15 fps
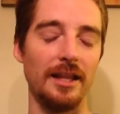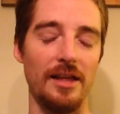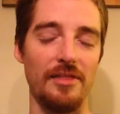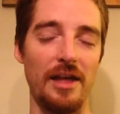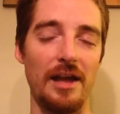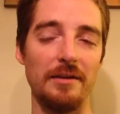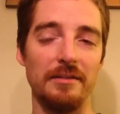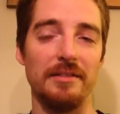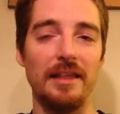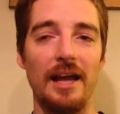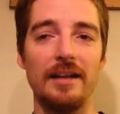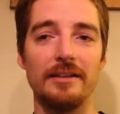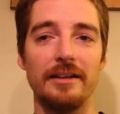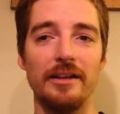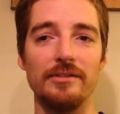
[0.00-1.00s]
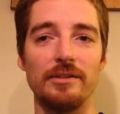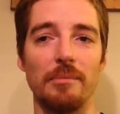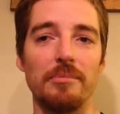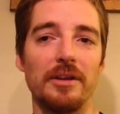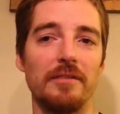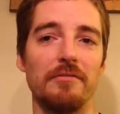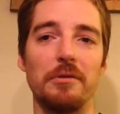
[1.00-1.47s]
and that does
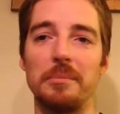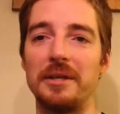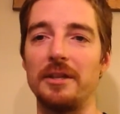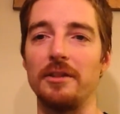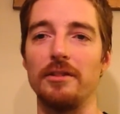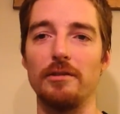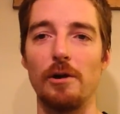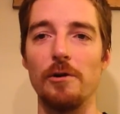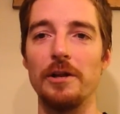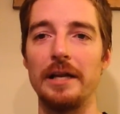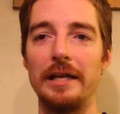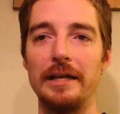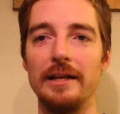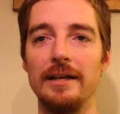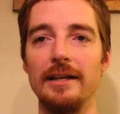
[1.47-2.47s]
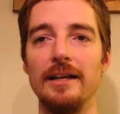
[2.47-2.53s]
something for me, the throat hit.